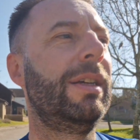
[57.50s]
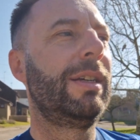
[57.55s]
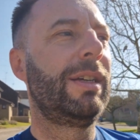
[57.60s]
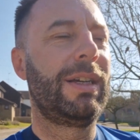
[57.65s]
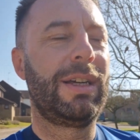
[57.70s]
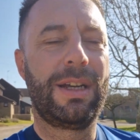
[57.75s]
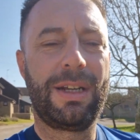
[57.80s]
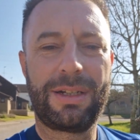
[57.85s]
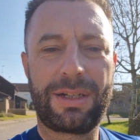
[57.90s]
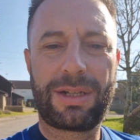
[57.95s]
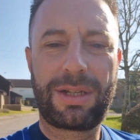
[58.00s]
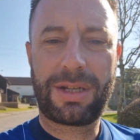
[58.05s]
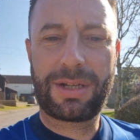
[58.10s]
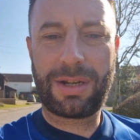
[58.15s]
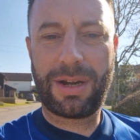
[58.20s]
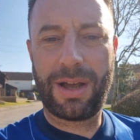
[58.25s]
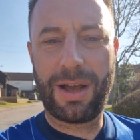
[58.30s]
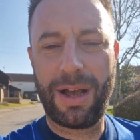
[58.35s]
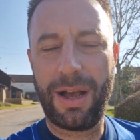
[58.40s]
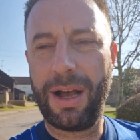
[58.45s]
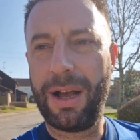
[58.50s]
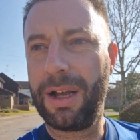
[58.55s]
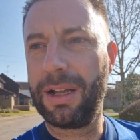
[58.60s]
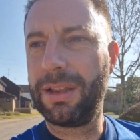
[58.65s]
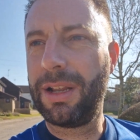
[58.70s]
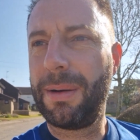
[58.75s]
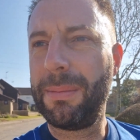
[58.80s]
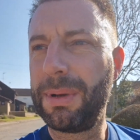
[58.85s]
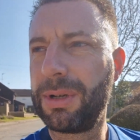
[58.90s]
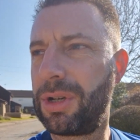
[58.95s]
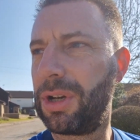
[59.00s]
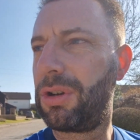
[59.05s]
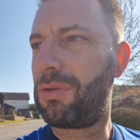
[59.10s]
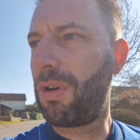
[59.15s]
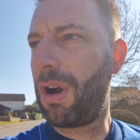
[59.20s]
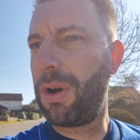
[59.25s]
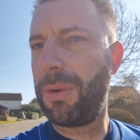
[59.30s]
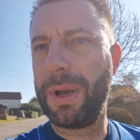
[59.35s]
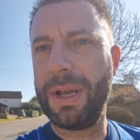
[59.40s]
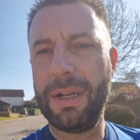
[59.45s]
Its numbers are
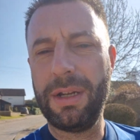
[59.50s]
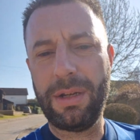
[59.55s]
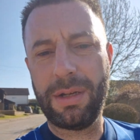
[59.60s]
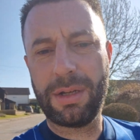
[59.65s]
growing,